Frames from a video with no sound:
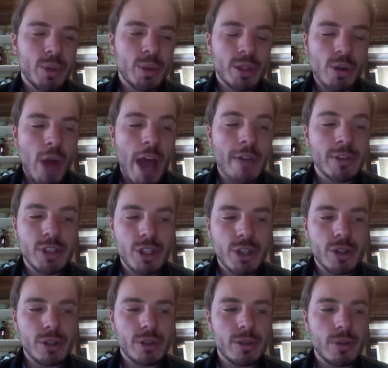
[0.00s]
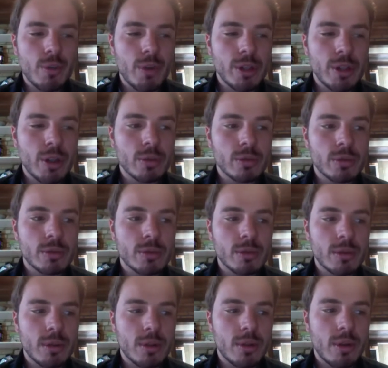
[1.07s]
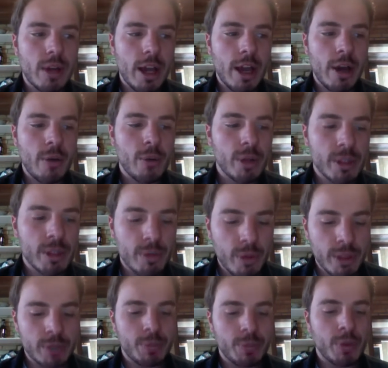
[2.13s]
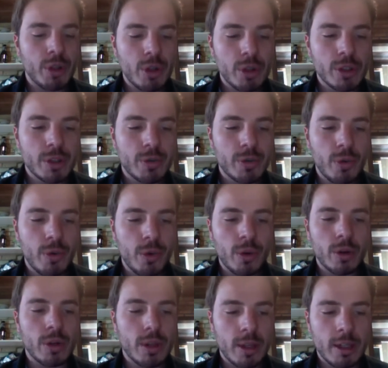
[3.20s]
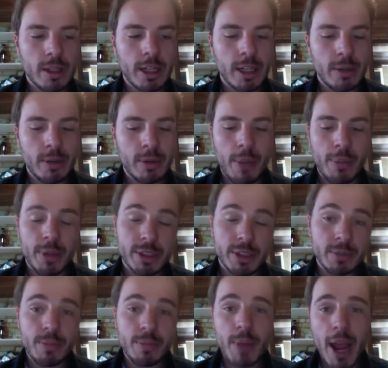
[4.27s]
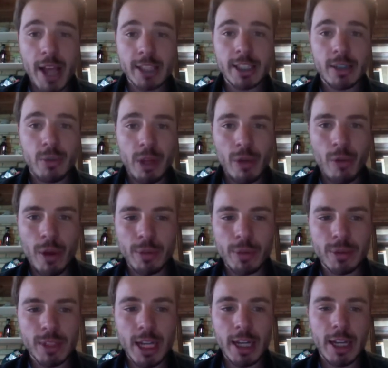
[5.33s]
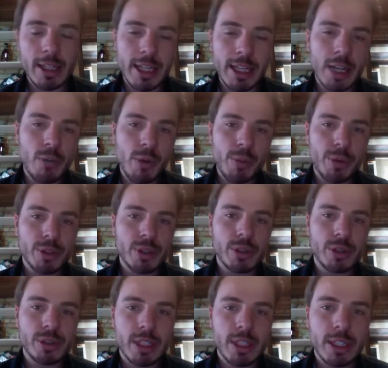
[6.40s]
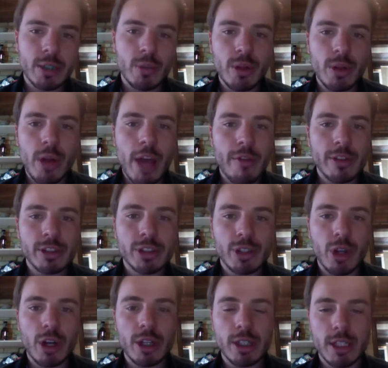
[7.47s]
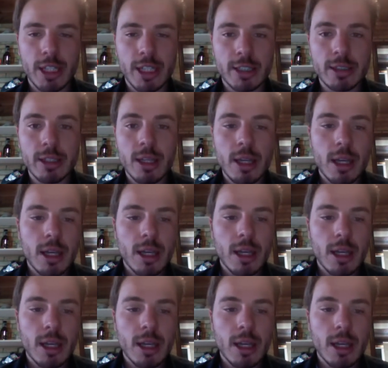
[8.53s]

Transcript: because we don't have to we don't uh, we we produce for like a person buys a website and then we produce it. We don't have a stock in it,